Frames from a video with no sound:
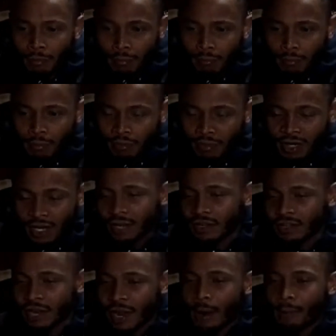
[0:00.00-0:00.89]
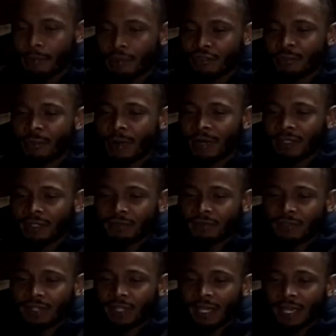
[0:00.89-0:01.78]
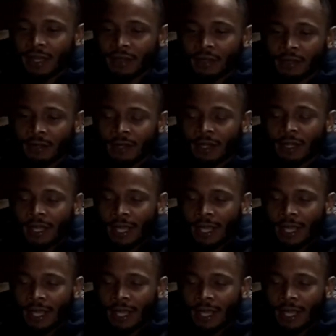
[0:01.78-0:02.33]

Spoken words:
bridge our perspectives together